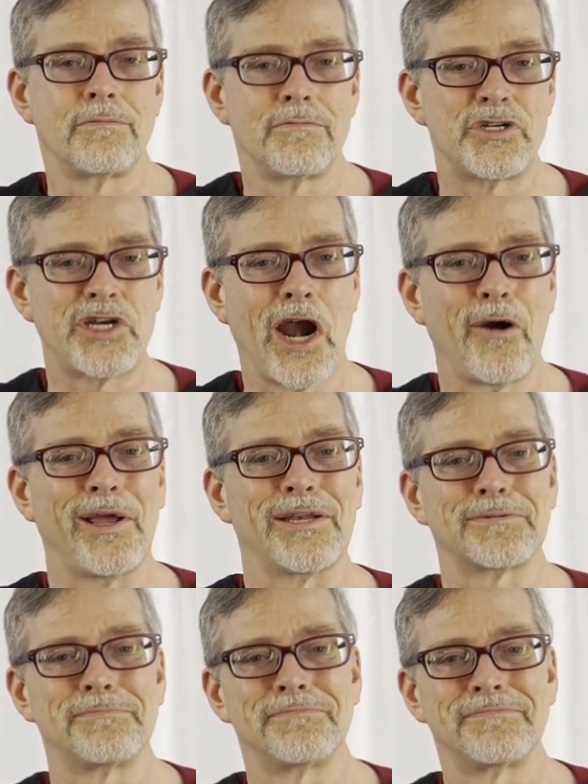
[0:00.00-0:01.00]
Share
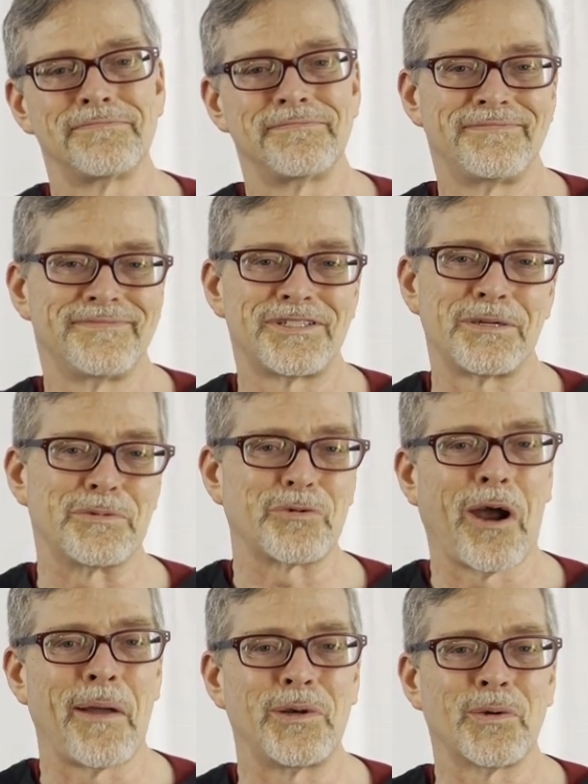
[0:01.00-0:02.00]
it.
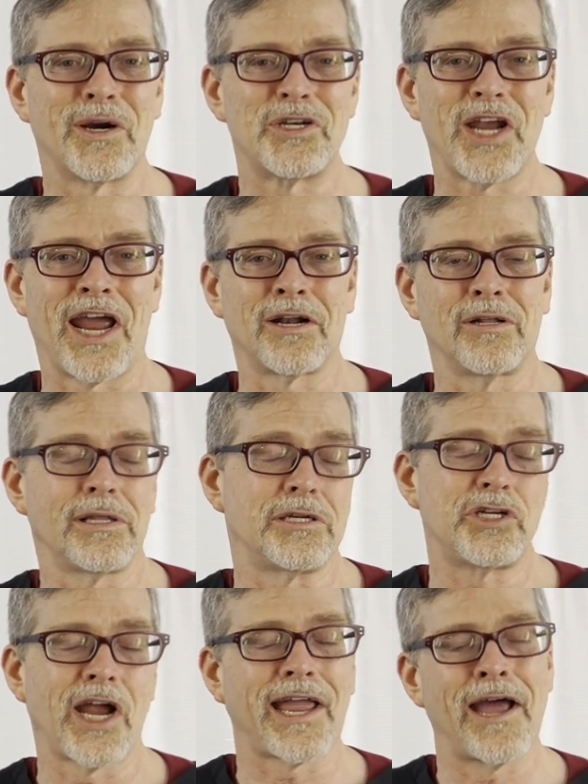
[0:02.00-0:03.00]
Subscribe to our channel
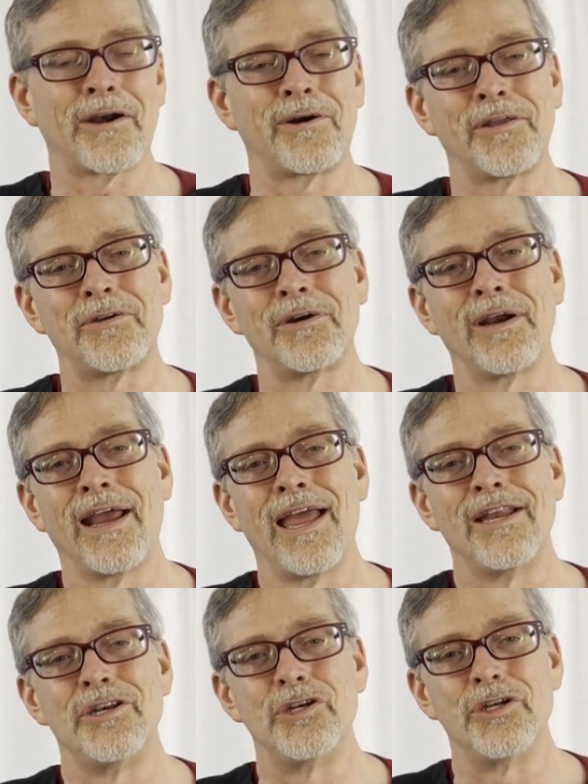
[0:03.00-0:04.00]
and check out our other
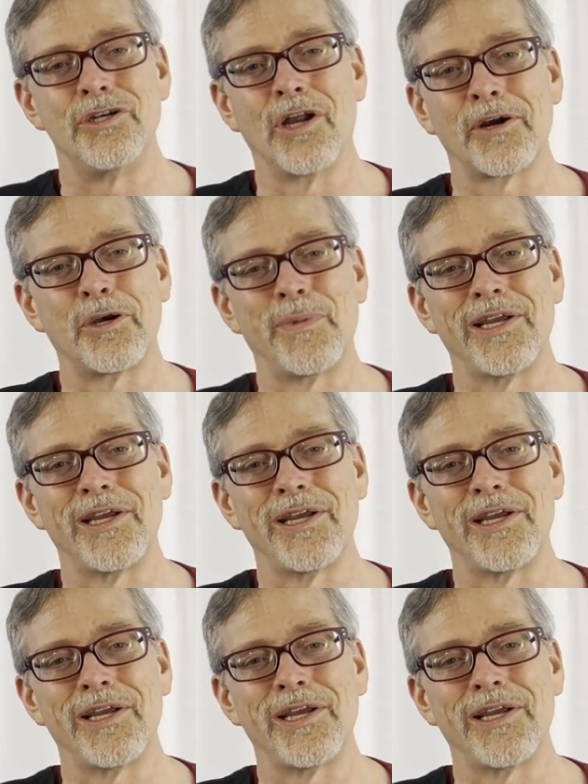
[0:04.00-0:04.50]
Dr.